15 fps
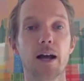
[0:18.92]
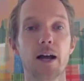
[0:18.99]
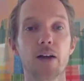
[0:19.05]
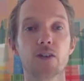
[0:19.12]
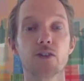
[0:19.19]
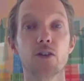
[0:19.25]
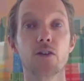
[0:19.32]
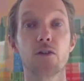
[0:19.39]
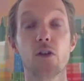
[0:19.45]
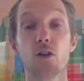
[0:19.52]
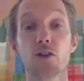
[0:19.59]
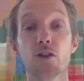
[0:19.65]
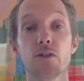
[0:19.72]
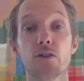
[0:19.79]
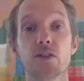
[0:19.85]
So for
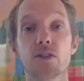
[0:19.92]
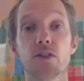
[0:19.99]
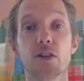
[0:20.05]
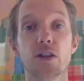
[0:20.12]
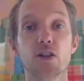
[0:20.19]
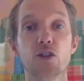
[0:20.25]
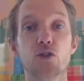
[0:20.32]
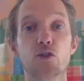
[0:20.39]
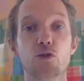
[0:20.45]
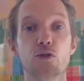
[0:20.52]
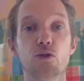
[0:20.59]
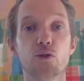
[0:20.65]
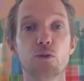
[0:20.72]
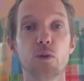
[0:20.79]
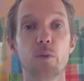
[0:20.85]
those of us that are new
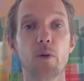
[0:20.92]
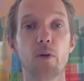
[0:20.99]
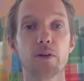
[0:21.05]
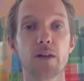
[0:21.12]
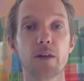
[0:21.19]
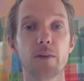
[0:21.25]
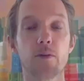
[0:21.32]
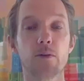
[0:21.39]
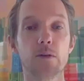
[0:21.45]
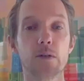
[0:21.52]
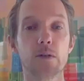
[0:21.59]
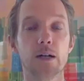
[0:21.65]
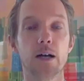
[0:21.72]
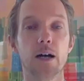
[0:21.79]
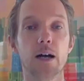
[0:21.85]
to Apollo Capital,
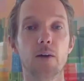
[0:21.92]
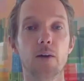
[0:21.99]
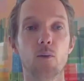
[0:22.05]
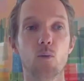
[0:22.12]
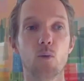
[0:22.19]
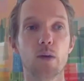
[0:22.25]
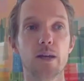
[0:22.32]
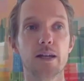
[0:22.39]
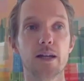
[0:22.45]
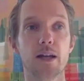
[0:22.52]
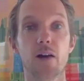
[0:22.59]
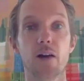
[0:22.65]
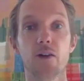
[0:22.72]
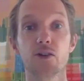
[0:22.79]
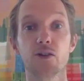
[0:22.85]
we
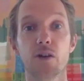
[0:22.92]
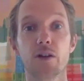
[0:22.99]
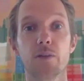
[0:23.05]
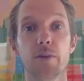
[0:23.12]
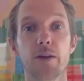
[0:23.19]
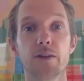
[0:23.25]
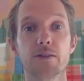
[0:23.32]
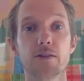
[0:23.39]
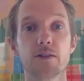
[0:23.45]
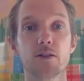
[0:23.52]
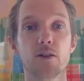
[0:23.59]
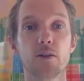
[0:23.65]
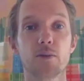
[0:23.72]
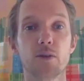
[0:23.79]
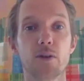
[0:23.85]
are an Australian-based
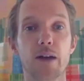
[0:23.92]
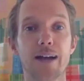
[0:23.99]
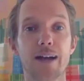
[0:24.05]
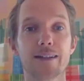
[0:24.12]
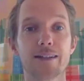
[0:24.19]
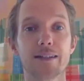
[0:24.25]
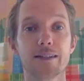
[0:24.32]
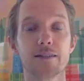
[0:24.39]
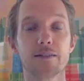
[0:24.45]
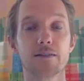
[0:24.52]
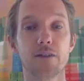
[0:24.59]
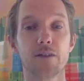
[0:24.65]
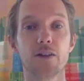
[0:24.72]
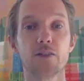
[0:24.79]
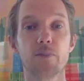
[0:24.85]
crypto asset
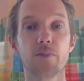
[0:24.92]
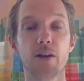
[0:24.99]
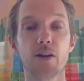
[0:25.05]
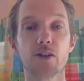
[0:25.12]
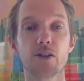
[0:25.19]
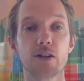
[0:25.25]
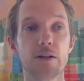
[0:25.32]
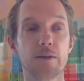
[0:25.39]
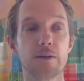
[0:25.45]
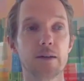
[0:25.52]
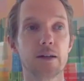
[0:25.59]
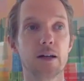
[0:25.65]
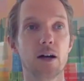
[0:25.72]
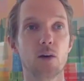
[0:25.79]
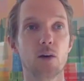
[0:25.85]
fund manager.
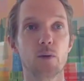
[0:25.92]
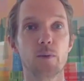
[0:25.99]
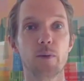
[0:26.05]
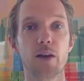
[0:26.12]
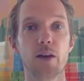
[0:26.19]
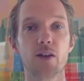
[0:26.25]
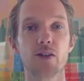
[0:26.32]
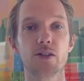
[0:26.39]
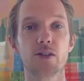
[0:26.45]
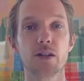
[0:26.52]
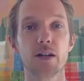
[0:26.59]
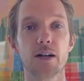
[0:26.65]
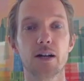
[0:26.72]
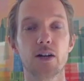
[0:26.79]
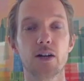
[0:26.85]
We manage
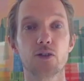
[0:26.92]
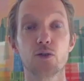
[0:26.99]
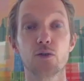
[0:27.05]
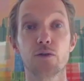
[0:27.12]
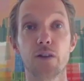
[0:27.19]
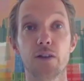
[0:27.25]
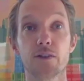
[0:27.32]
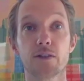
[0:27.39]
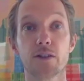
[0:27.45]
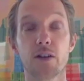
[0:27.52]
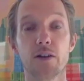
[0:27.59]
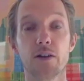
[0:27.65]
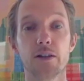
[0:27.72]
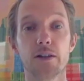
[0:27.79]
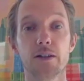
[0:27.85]
two funds
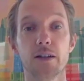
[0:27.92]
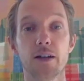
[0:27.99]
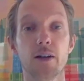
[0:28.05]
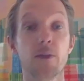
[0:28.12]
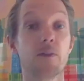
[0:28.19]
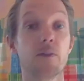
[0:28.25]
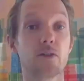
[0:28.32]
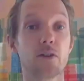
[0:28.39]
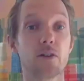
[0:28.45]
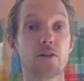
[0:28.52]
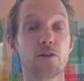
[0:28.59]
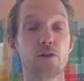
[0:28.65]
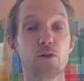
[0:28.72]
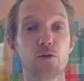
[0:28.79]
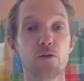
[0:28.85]
currently. We've got a
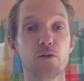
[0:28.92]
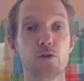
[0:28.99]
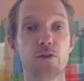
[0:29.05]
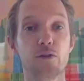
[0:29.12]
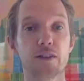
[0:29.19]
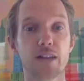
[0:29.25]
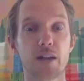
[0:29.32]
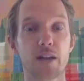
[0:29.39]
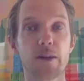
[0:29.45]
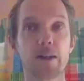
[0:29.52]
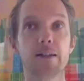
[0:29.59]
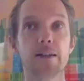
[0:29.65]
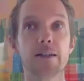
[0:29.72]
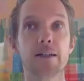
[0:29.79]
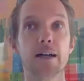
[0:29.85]
few funds coming,
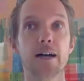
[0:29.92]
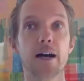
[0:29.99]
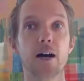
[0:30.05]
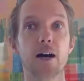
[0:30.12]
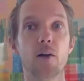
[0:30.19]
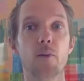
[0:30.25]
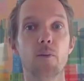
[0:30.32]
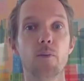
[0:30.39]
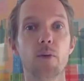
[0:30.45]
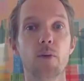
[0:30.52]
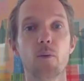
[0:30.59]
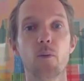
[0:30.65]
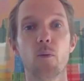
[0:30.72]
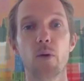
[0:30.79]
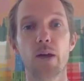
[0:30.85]

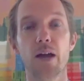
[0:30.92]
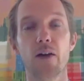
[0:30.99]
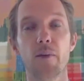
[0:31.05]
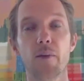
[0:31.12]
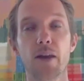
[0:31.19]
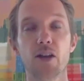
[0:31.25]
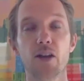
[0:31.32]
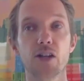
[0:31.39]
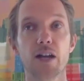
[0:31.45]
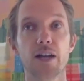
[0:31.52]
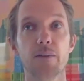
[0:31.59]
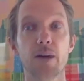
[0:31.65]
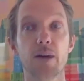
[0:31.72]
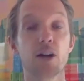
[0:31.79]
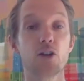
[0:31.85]
but we have managed a
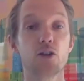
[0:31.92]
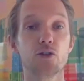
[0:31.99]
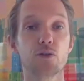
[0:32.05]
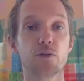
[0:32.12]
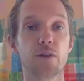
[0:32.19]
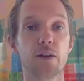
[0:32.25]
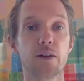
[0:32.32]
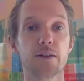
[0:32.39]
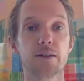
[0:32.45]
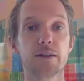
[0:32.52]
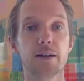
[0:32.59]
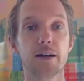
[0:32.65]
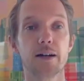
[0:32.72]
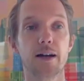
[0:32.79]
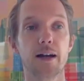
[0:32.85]
market neutral fund
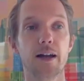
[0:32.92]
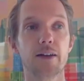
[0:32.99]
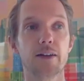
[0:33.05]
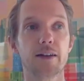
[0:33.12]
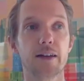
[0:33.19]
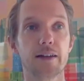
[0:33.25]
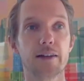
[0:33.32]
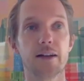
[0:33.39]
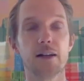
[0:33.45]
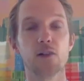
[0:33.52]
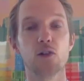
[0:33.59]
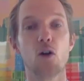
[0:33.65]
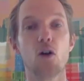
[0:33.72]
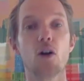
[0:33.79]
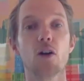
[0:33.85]
and a
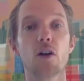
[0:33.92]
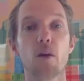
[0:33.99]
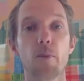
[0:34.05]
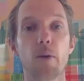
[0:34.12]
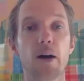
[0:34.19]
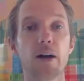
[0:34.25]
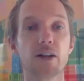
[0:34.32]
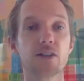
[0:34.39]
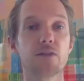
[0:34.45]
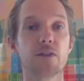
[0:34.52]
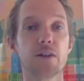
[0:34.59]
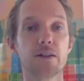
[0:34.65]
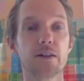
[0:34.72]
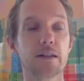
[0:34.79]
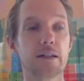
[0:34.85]
long biased
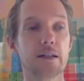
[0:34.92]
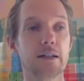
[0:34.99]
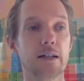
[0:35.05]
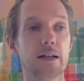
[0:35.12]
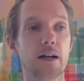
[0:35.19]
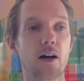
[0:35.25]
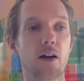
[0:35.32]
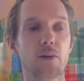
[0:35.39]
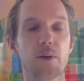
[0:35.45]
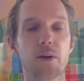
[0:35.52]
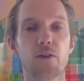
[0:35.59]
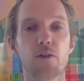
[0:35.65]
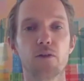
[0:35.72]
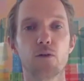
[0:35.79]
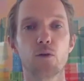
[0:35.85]
fund. I think we have
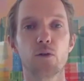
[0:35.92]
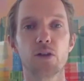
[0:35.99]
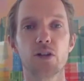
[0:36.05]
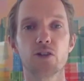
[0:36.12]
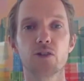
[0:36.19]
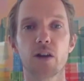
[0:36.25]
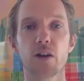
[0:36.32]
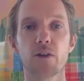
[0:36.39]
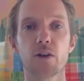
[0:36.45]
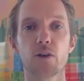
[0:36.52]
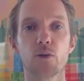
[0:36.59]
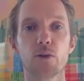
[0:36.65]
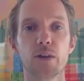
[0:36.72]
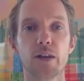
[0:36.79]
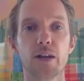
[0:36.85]
a 4-year track
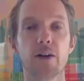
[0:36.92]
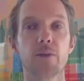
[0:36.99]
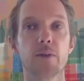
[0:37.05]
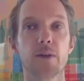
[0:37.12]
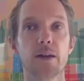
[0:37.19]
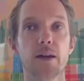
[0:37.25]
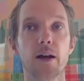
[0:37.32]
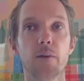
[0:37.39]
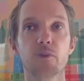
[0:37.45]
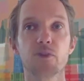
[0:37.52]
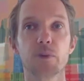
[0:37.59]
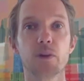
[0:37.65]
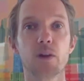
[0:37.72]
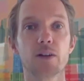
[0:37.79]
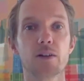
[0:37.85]
record now. So
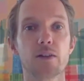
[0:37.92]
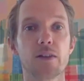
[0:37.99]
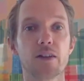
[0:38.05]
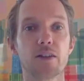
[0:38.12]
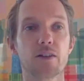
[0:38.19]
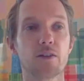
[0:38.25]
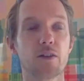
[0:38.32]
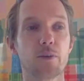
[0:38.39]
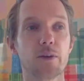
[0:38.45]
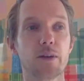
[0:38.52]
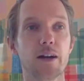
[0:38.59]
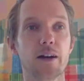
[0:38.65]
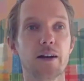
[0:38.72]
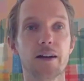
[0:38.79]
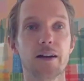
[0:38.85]
we like to think that we
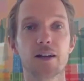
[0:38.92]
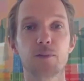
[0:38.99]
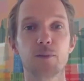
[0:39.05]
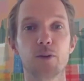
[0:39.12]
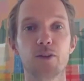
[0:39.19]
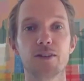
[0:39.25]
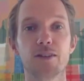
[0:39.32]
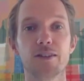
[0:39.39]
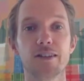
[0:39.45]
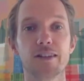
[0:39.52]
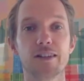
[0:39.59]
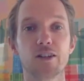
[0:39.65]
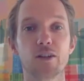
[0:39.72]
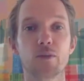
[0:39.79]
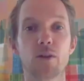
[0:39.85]
are experts in the
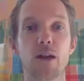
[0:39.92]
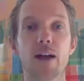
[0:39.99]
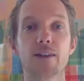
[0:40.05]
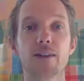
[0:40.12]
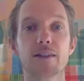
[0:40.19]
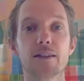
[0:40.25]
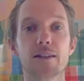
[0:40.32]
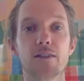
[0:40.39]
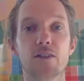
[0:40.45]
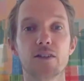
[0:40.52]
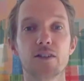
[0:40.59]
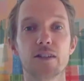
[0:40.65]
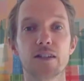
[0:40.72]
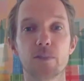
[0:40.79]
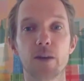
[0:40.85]
crypto asset
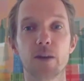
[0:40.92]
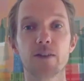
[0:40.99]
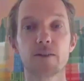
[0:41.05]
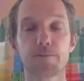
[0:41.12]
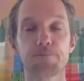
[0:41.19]
investing space.